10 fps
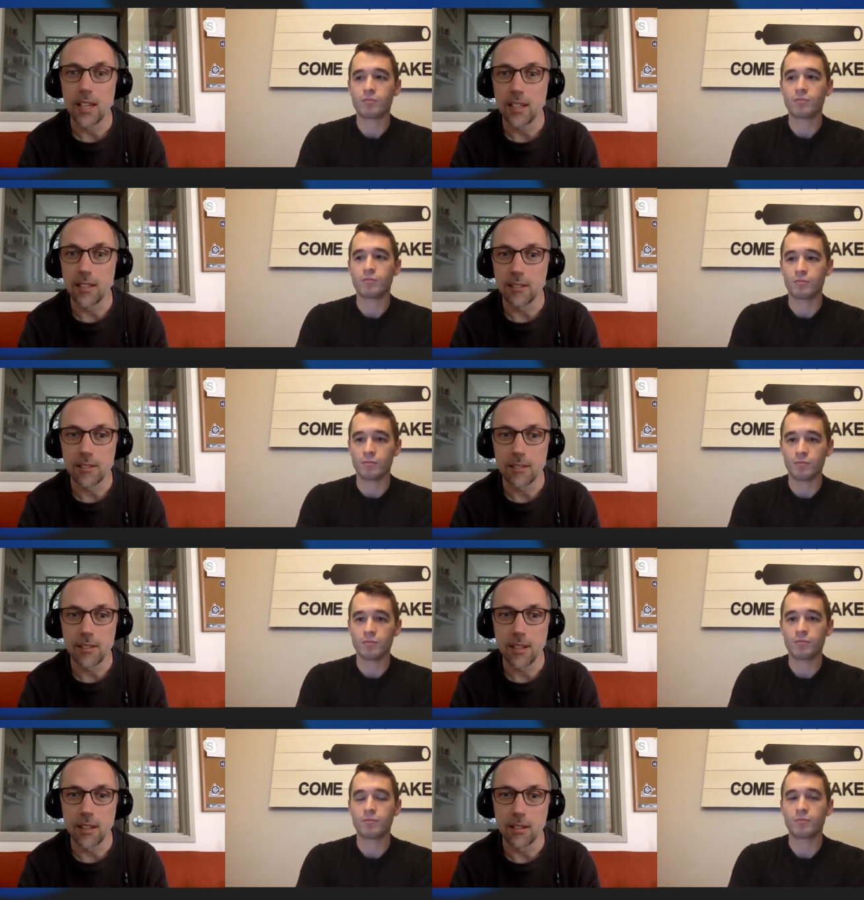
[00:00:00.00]

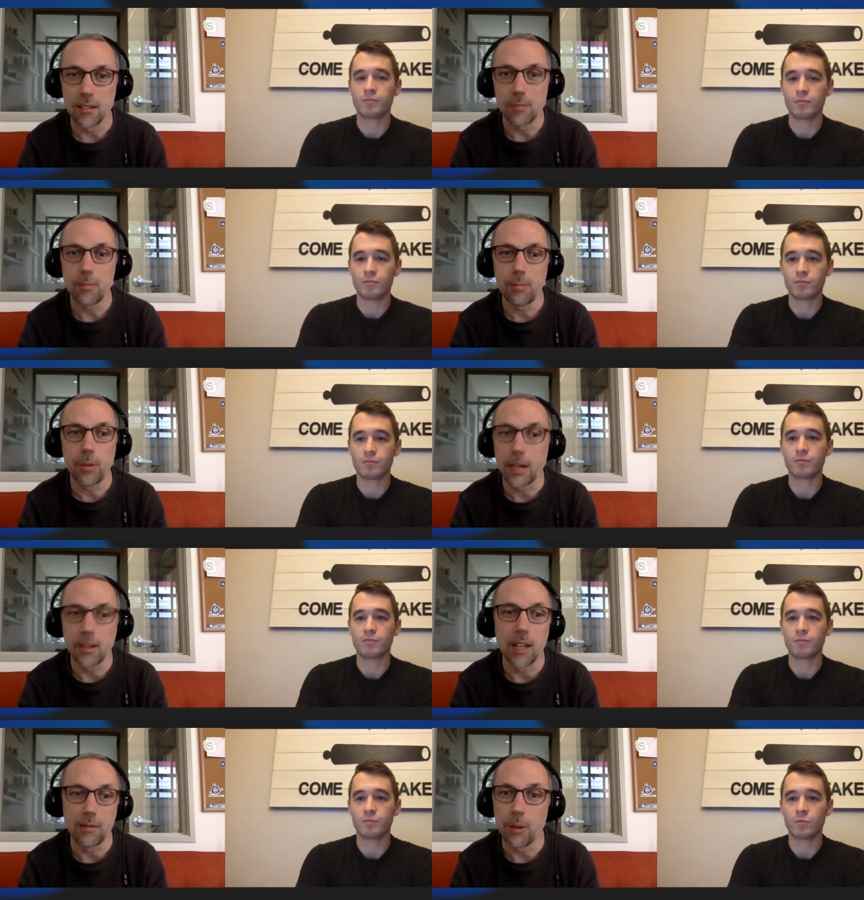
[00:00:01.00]
Speaker 1: and put
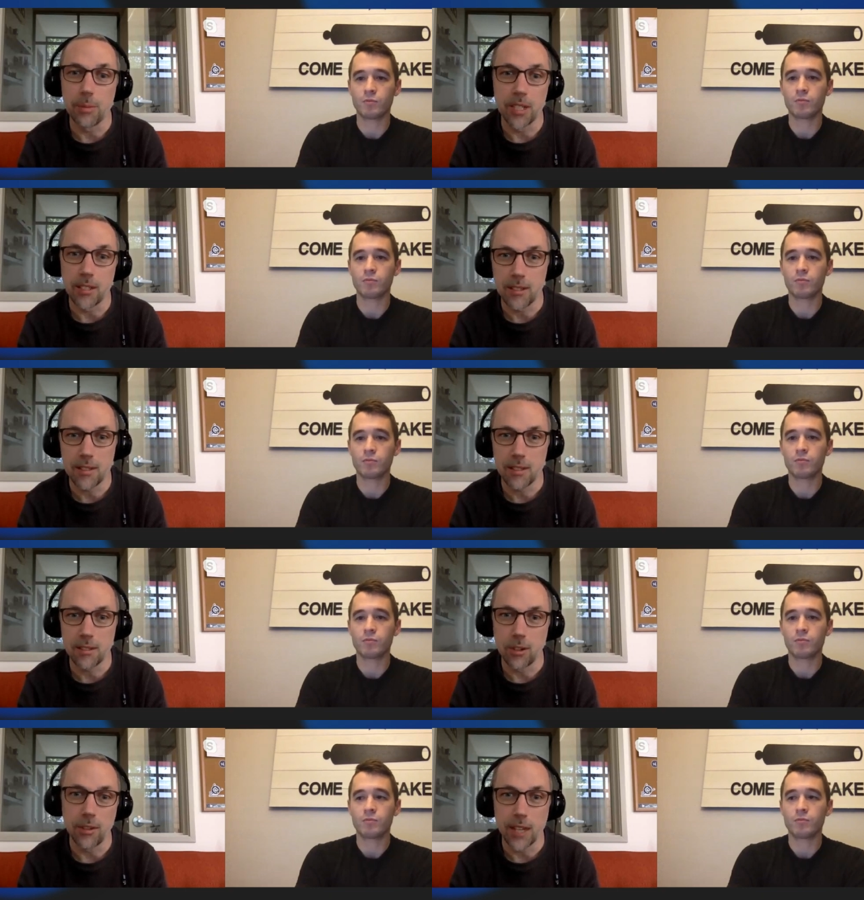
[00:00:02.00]
out a lot of
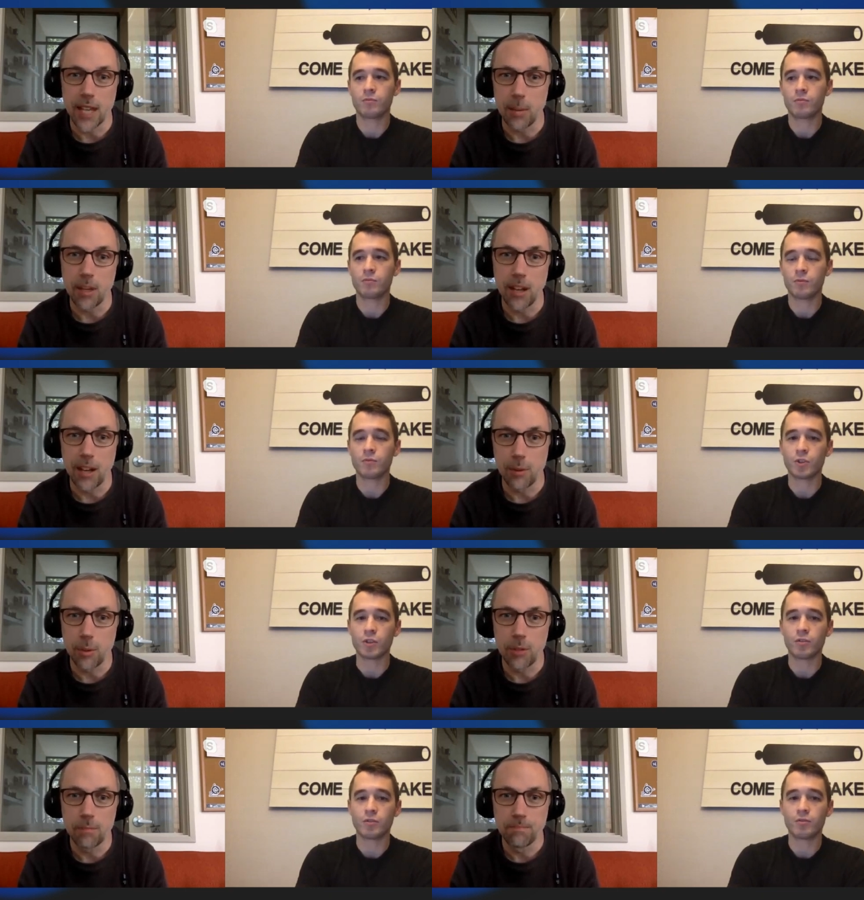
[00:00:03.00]
updates during the campaign and
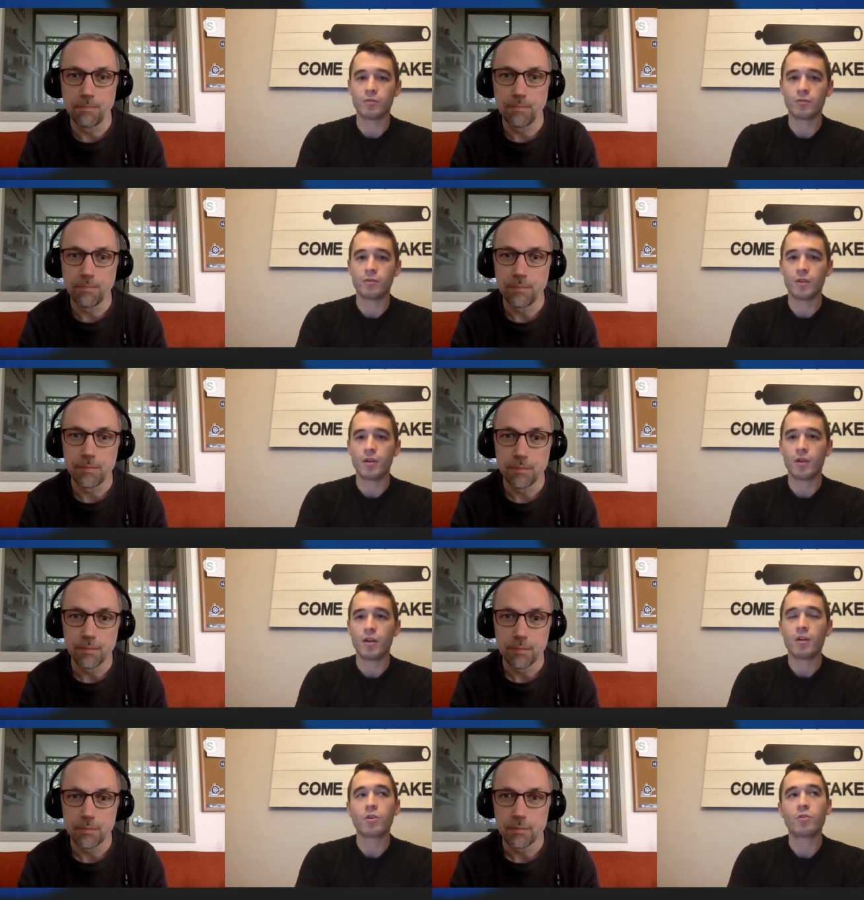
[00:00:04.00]
afterward.
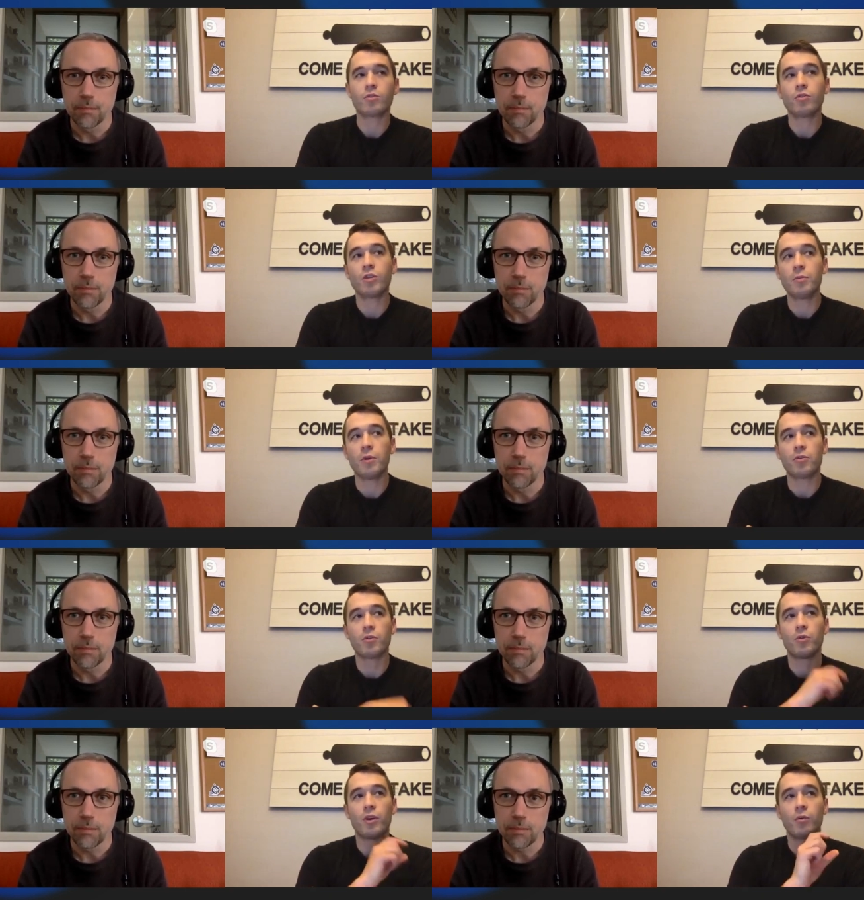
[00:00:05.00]
Speaker 2: So
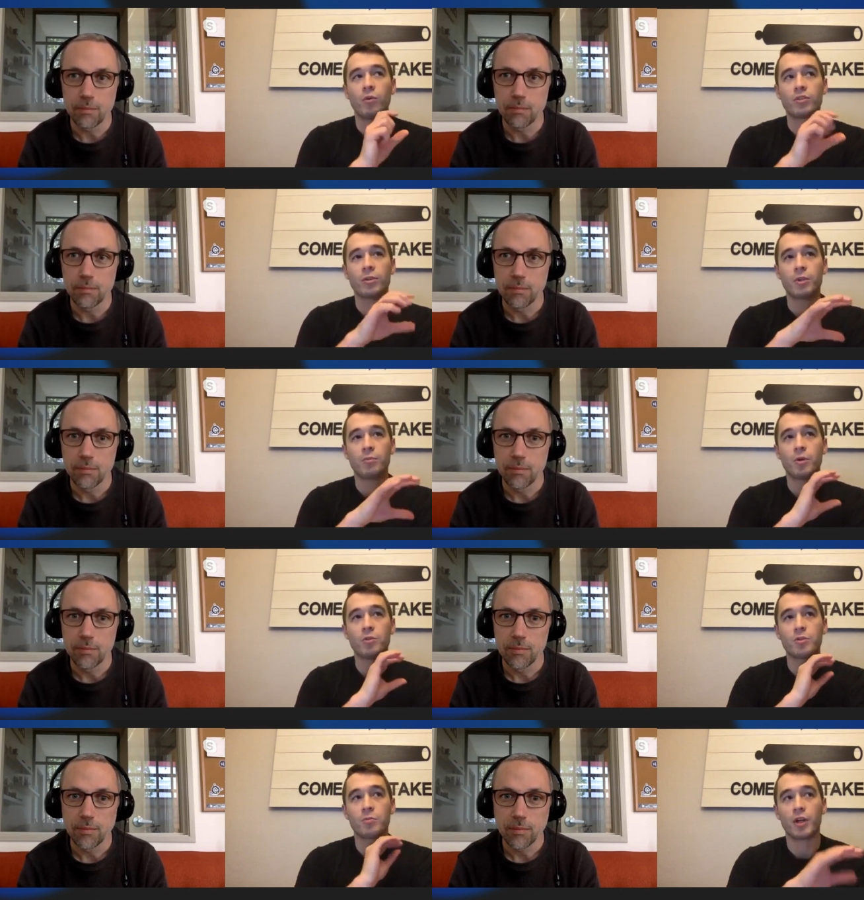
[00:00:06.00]
take me through when
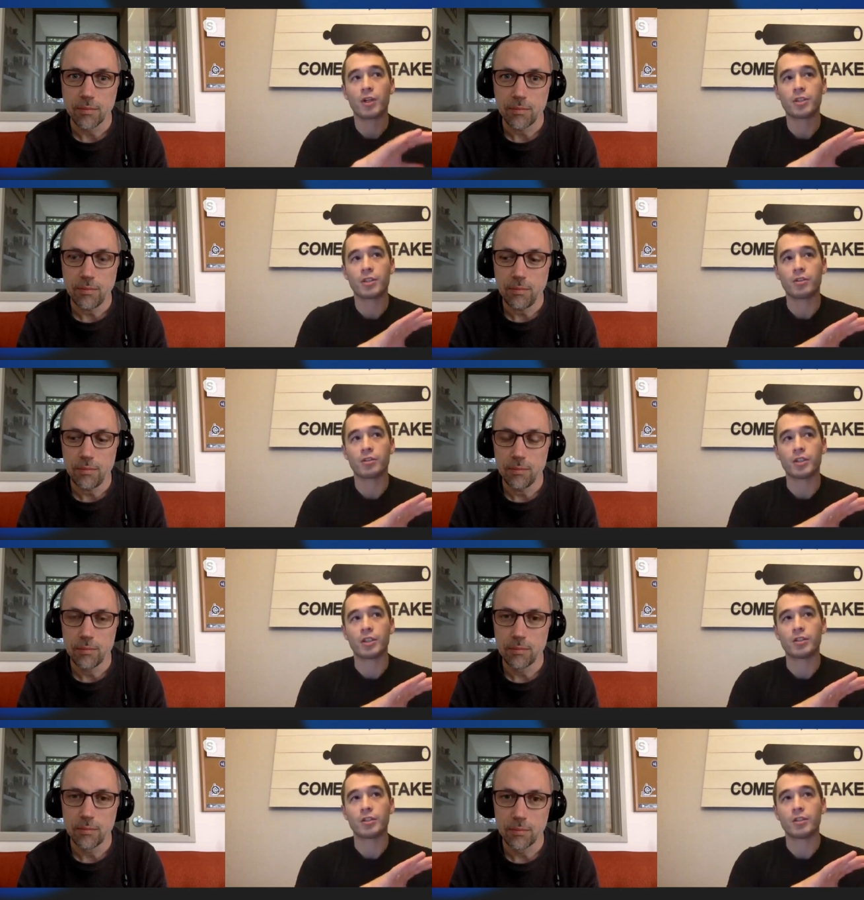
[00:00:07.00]
somebody posts a
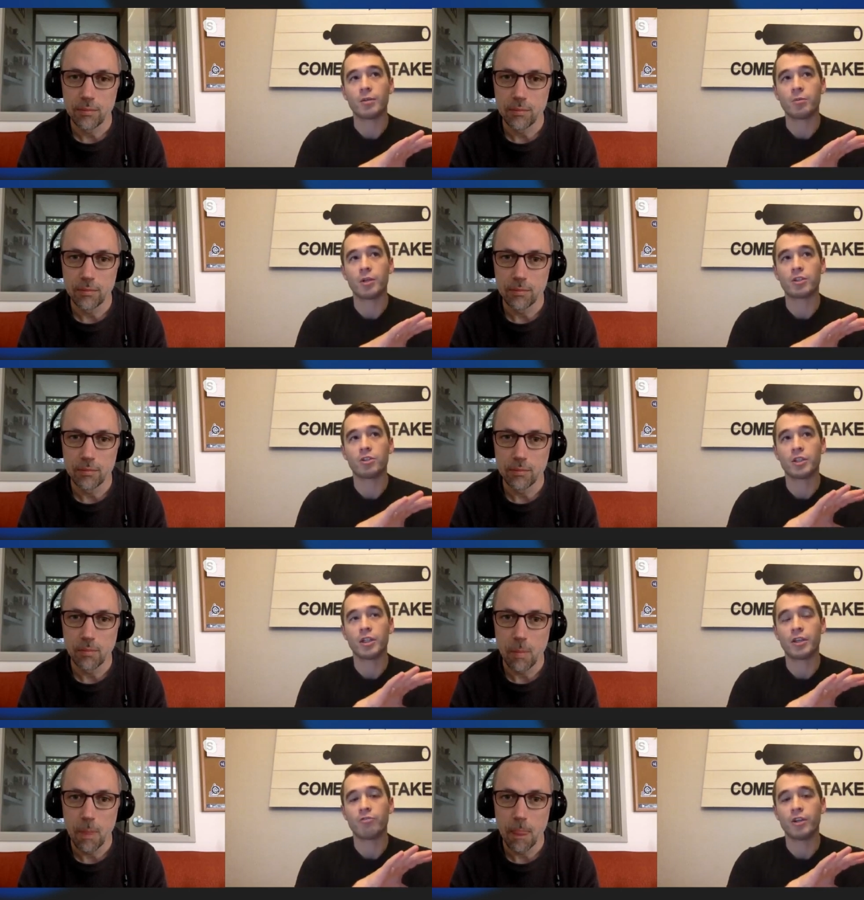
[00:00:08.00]
project on their
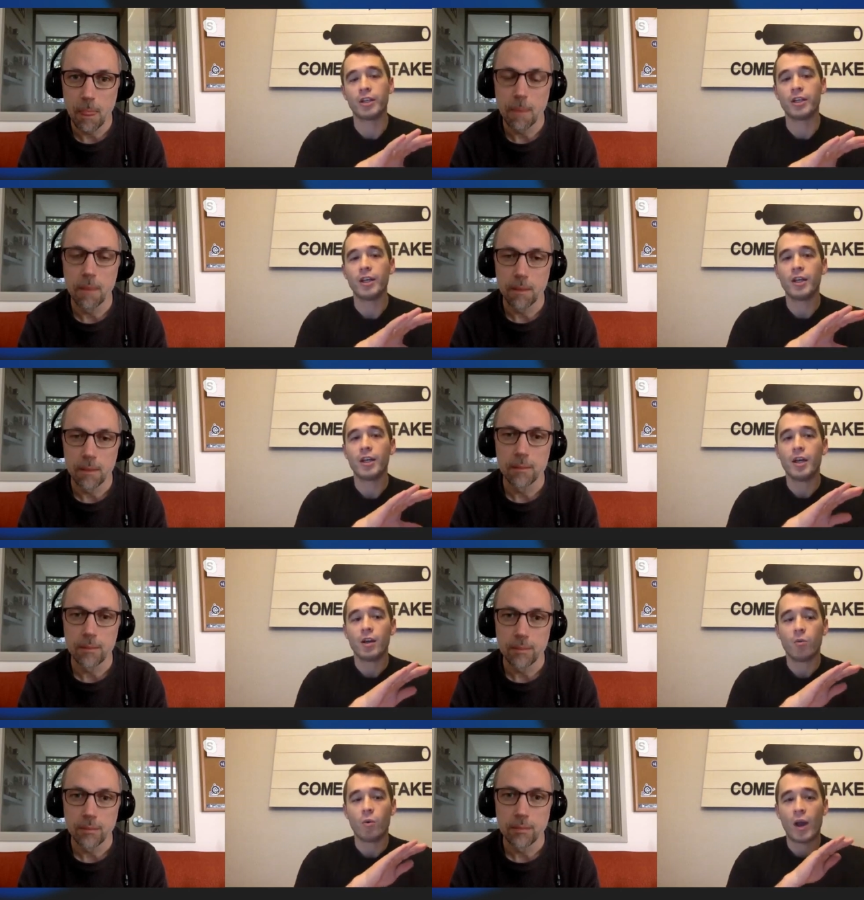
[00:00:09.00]
product they're looking to get
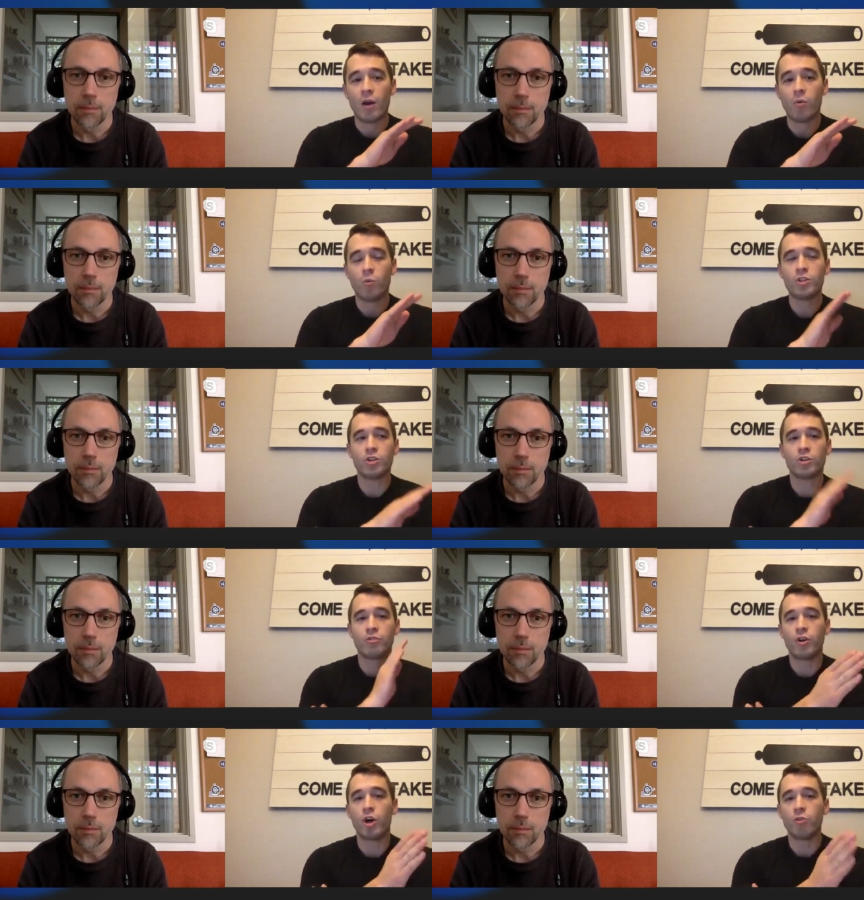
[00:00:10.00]
funded.
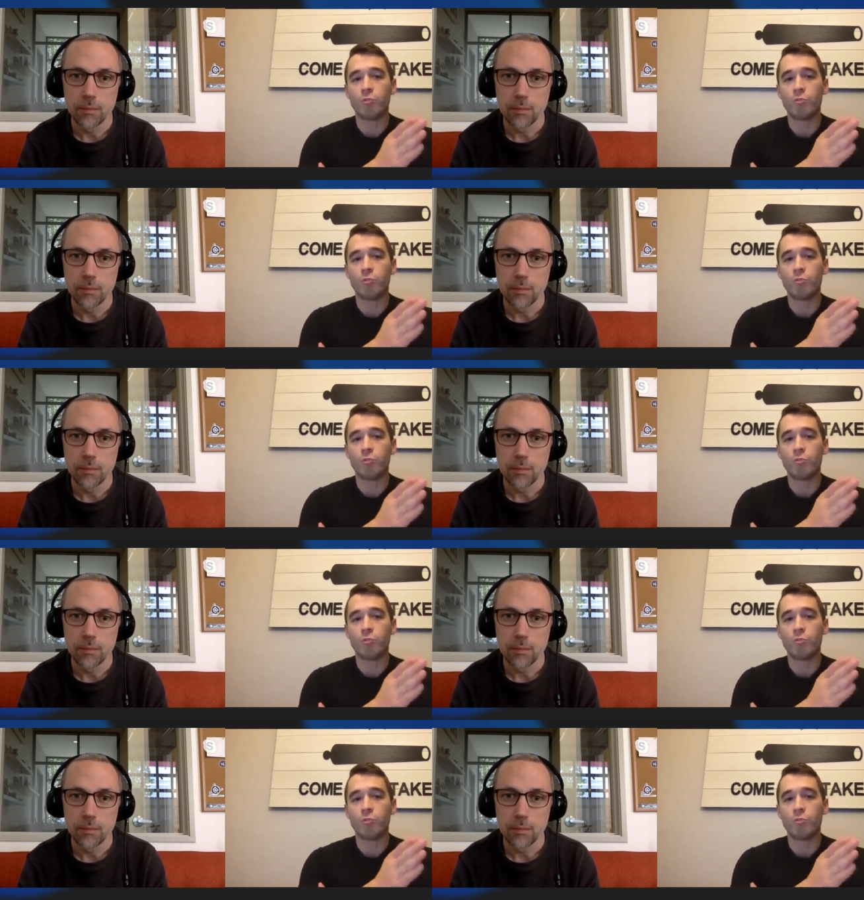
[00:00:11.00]
What